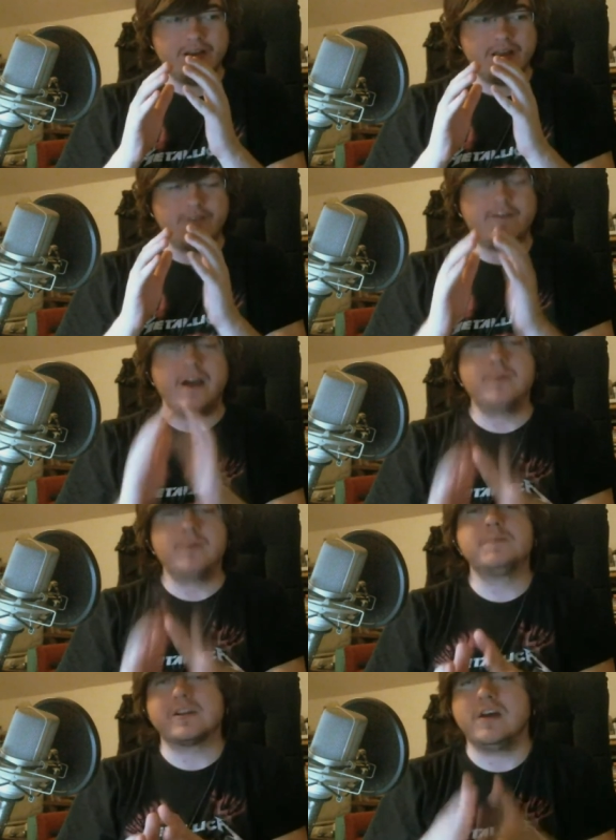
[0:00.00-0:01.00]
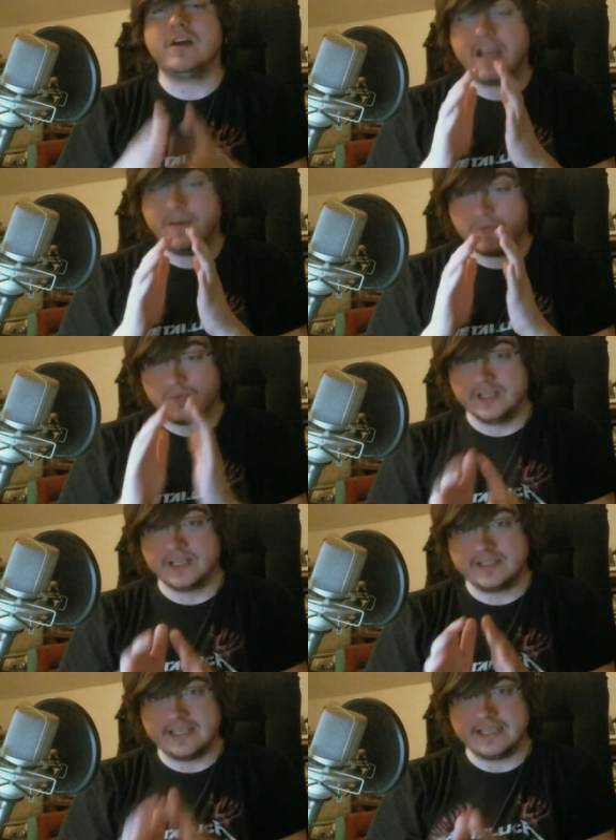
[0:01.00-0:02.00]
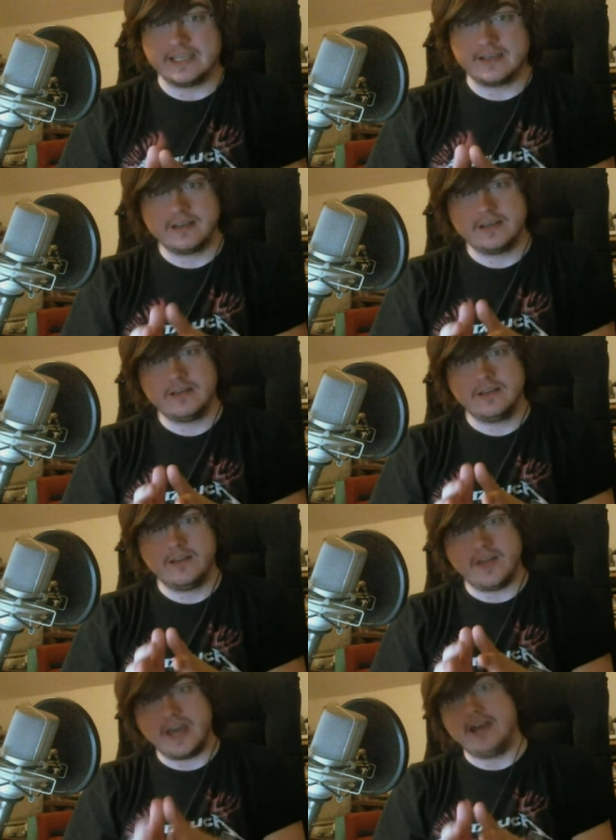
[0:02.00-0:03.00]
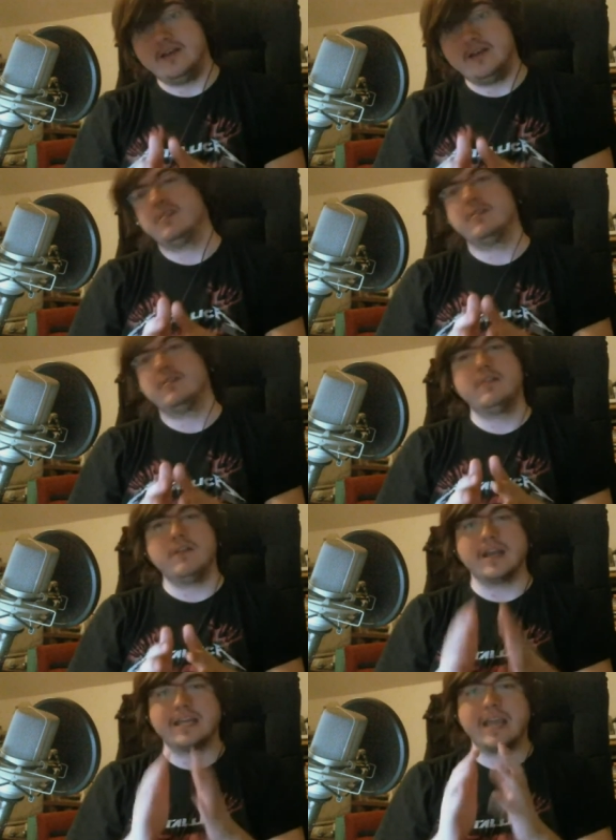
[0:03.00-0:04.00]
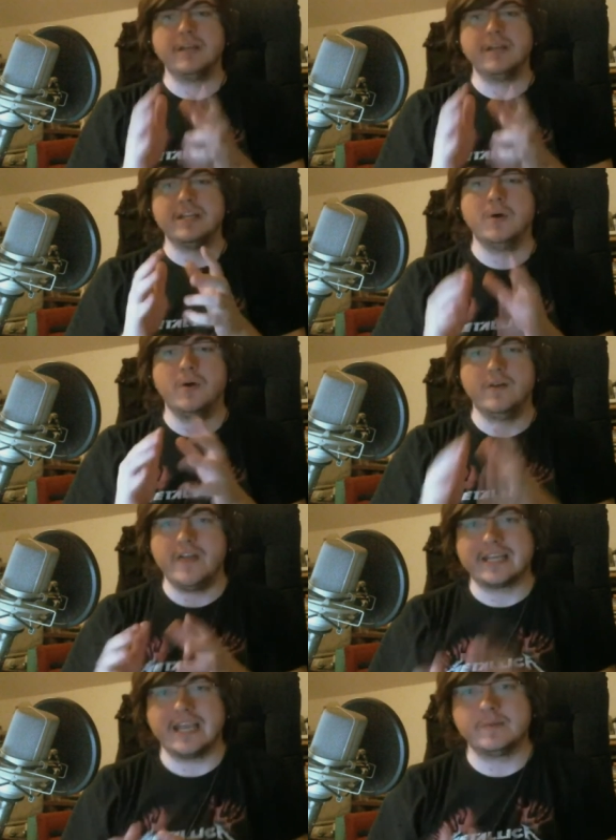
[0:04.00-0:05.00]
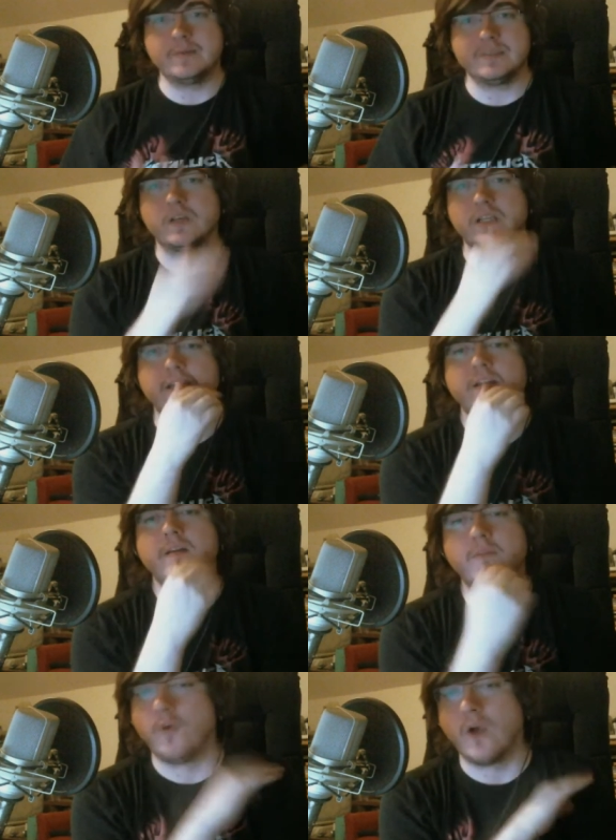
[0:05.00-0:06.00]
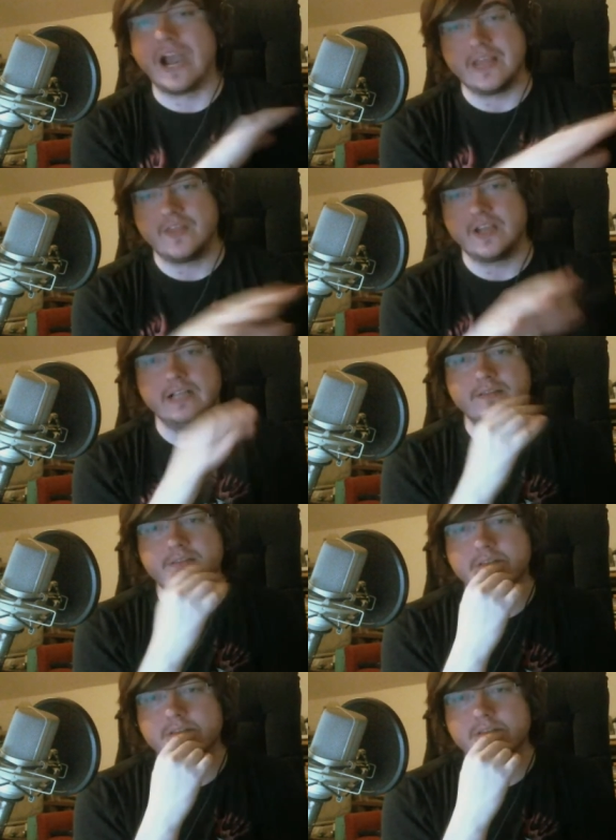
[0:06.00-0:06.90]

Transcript: If I was Microsoft, I would really seek a gameplay demo of that game specifically before anything else.